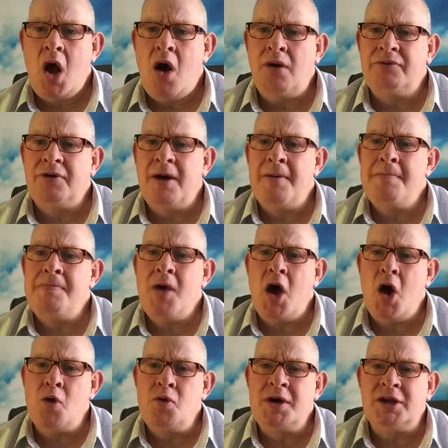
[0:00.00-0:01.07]
of
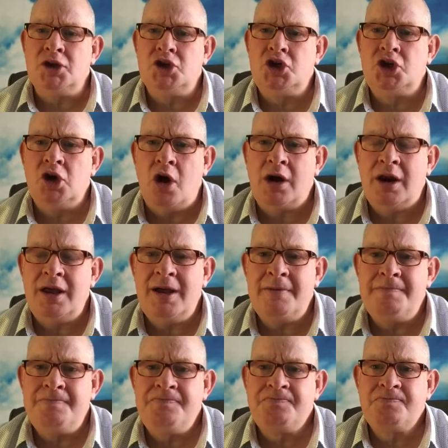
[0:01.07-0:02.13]
oak and chocolate.
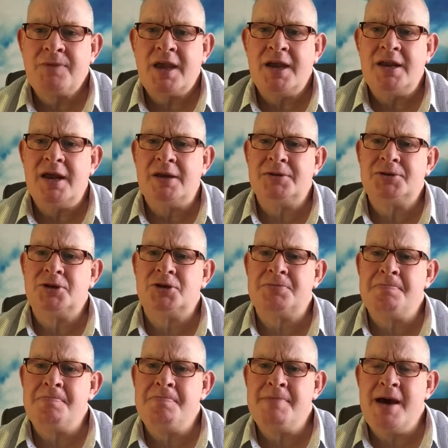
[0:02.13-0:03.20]
It just
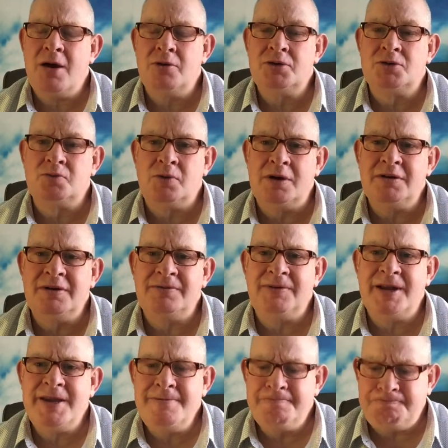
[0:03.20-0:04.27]
melds
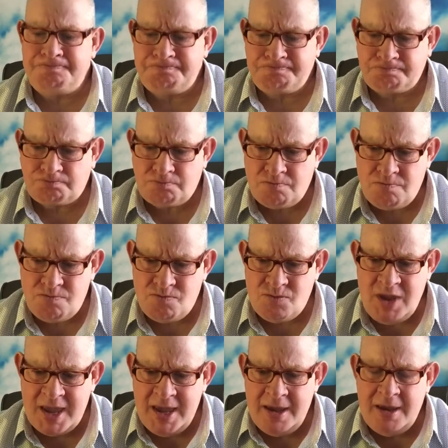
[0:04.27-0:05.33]
wonderfully,
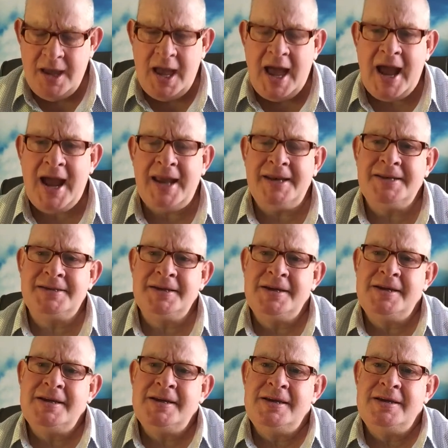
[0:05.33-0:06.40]
and
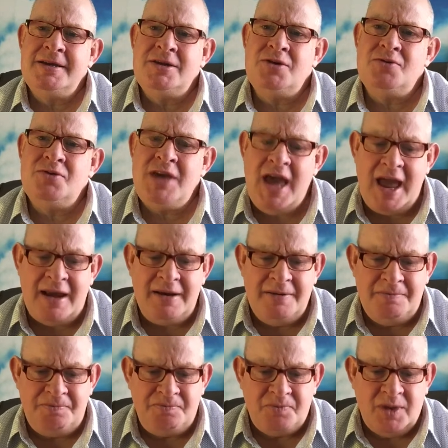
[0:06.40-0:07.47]
you
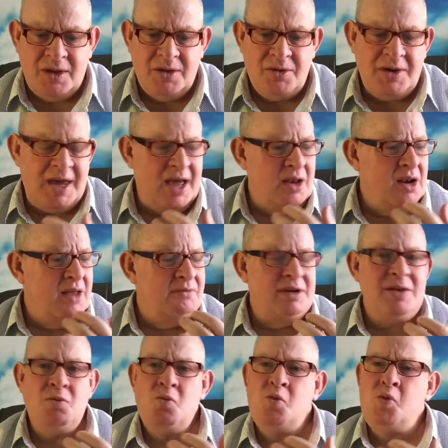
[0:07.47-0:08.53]
then get a
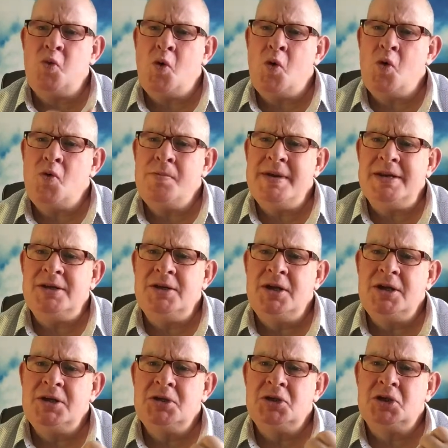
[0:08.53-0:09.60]
lovely warming
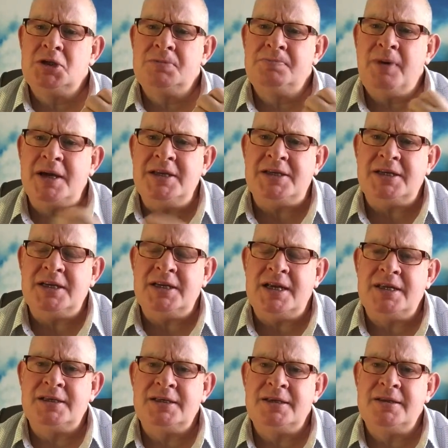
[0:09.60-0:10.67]

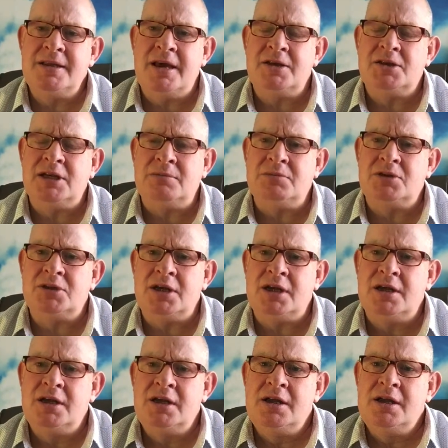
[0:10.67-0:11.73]
spiciness that seems to